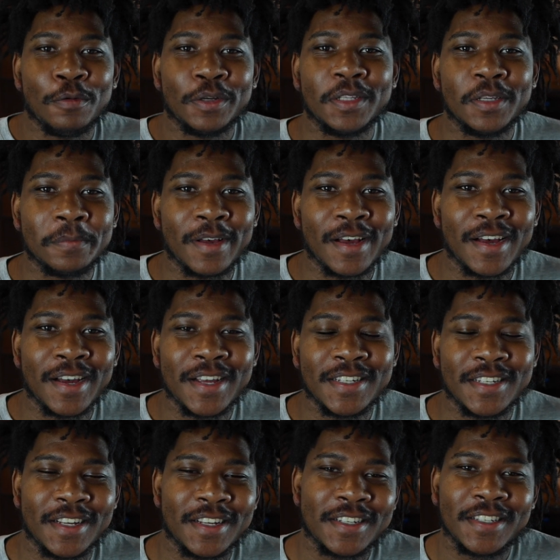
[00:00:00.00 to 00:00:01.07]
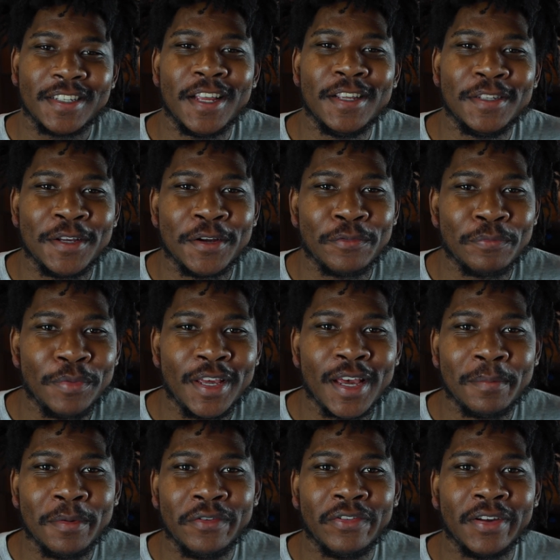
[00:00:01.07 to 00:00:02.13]
What's up, guys? Stacy here from
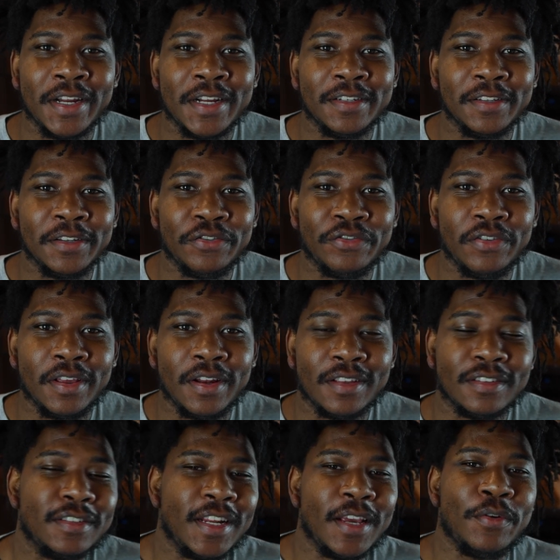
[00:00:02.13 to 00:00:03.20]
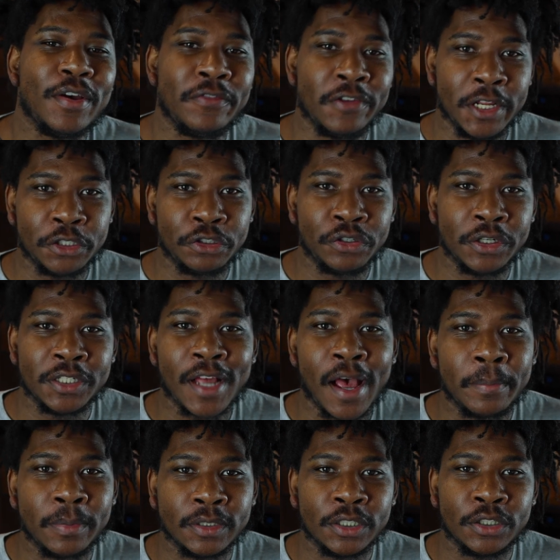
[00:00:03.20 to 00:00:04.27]
Becoming Financially Fit, and today we have an interesting
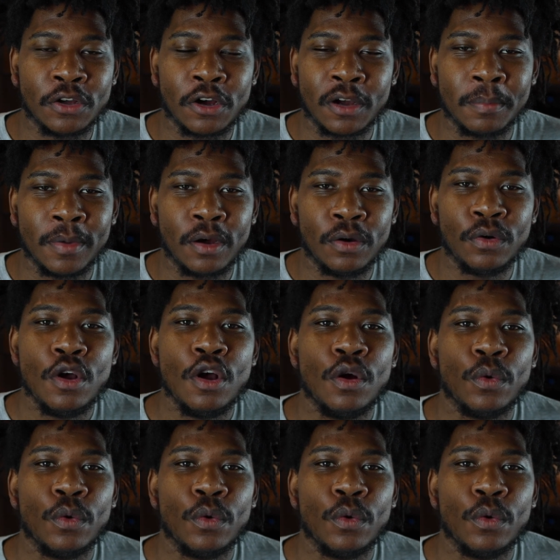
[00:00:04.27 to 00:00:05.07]
topic to talk about.